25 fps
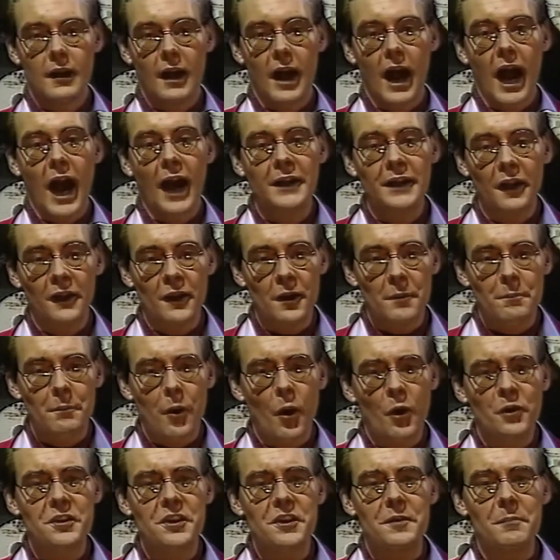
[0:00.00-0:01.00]
Another
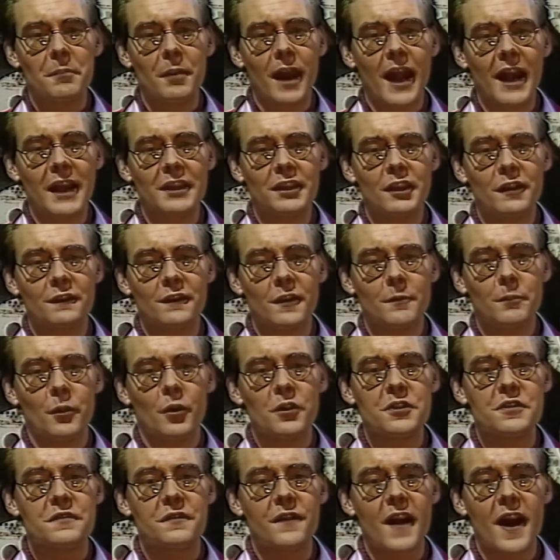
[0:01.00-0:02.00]
potent blend of
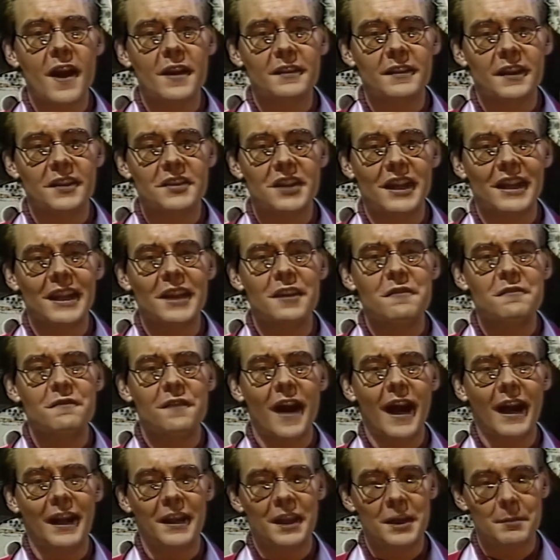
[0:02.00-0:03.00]
verbose verdicts and
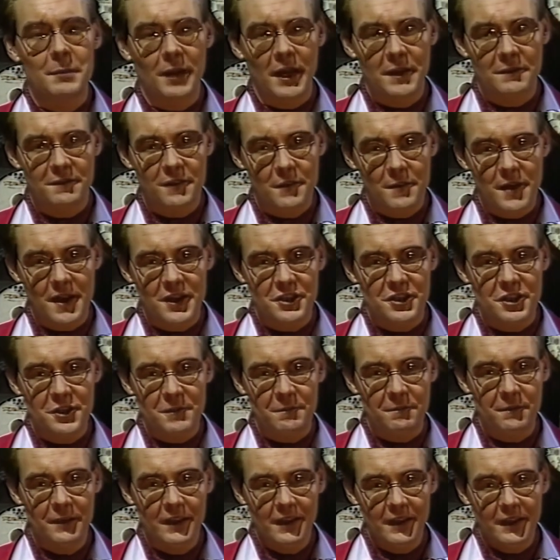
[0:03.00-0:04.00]
invaluable information.
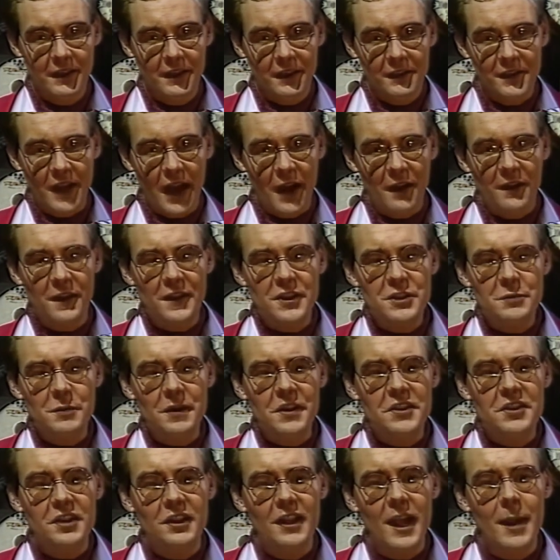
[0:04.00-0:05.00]
Now, this
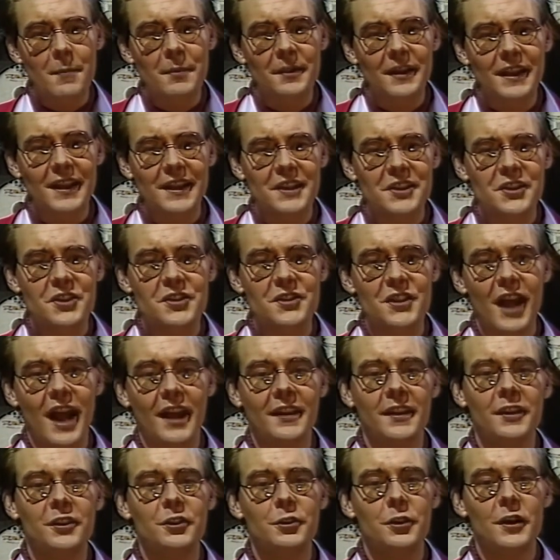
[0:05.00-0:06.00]
week's celebrity is
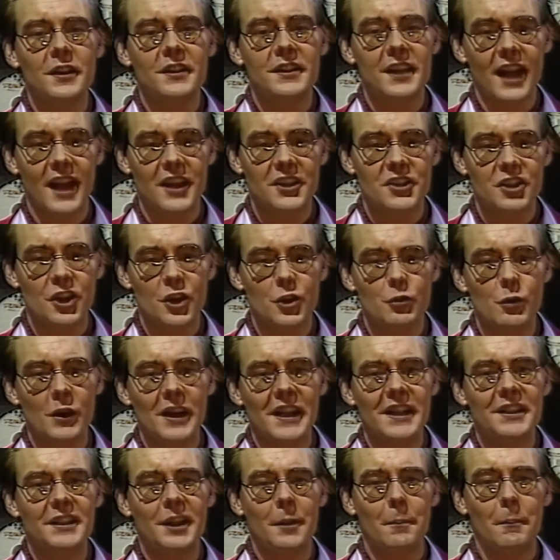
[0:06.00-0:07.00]
standing to attention,
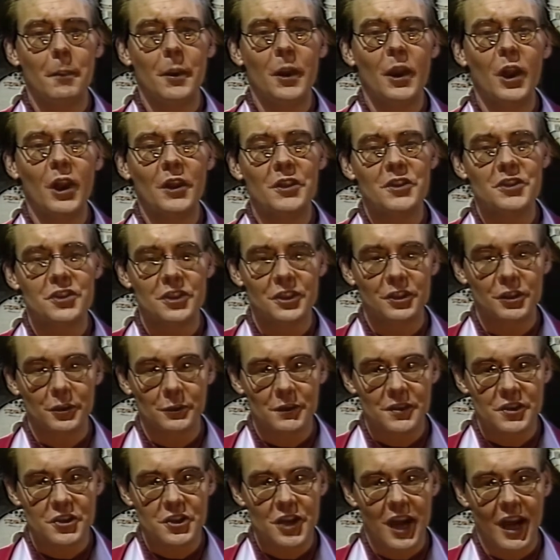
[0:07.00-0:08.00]
ready to plunge into
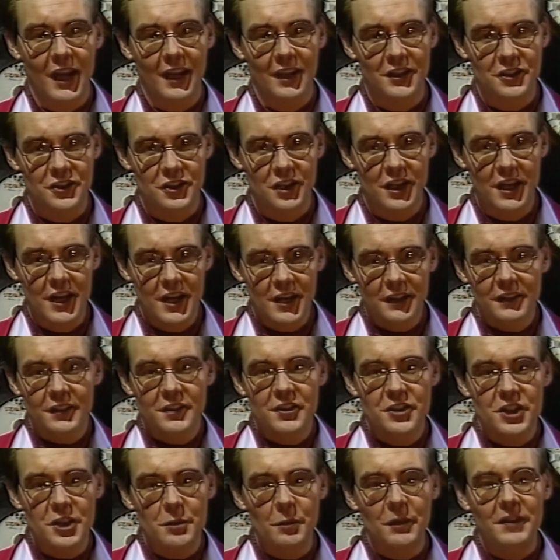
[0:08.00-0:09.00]
his challenge. To
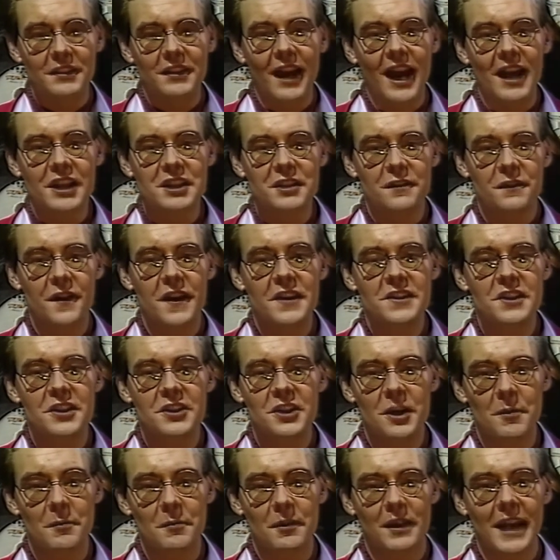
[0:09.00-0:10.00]
see what task faces
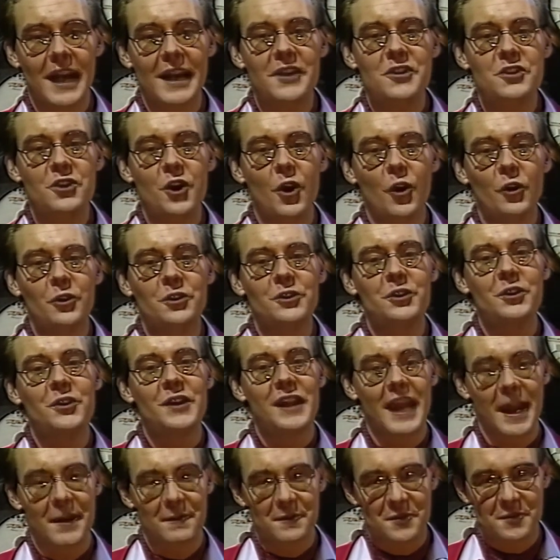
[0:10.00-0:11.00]
him, let's go to
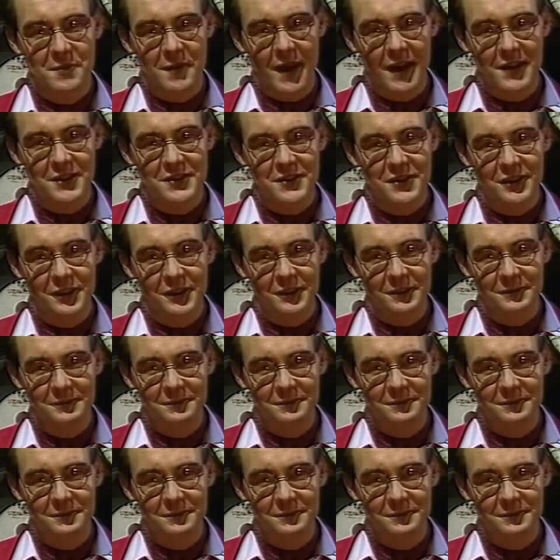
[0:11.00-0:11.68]
Games Master.